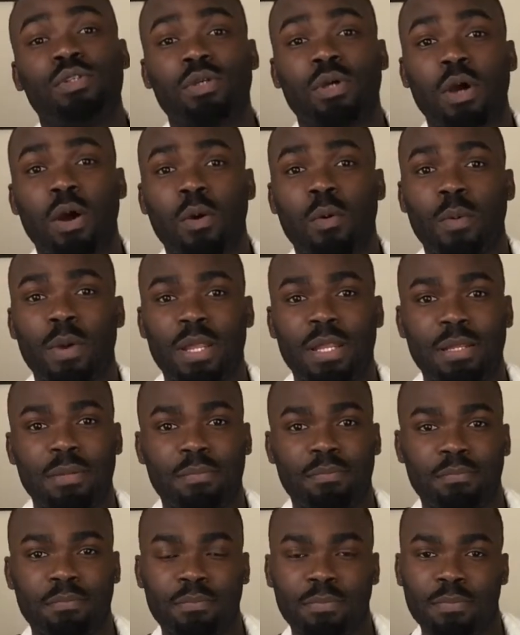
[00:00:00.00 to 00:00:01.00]
to go with
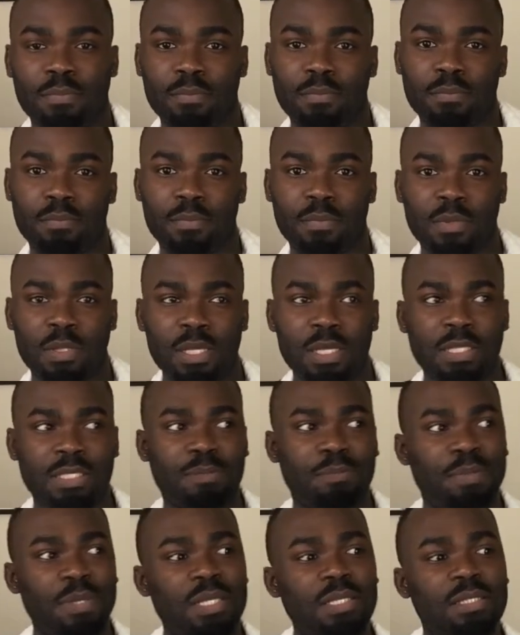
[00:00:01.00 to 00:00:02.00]

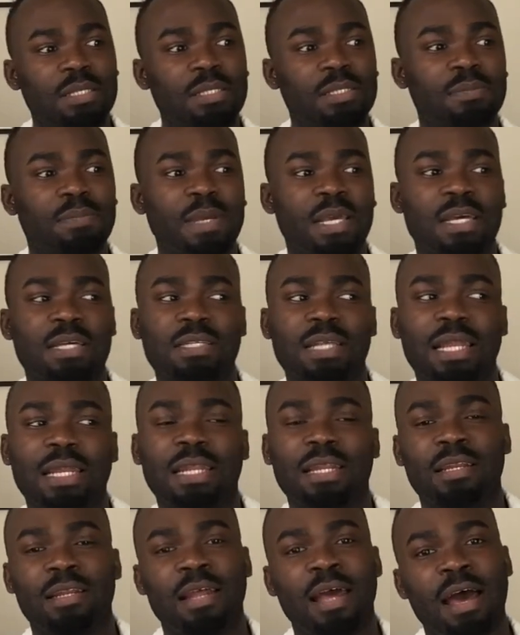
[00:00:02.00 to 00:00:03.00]
these pieces because I
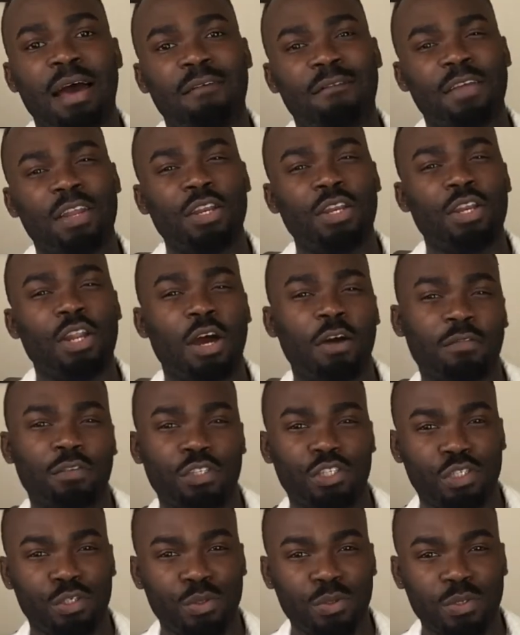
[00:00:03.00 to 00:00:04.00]
didn't have enough
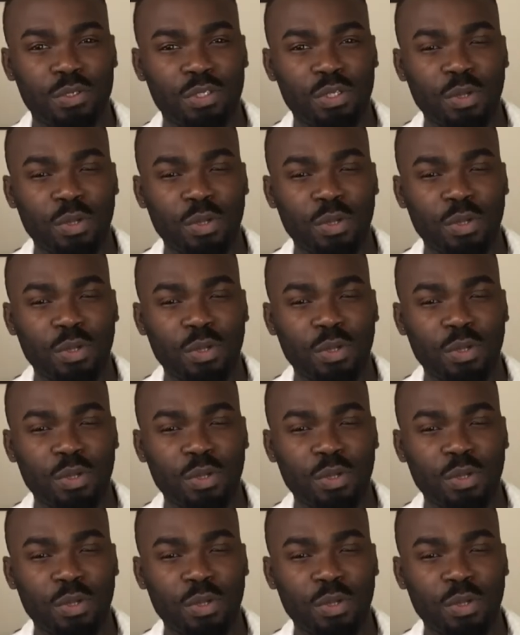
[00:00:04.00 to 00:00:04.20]
shoes.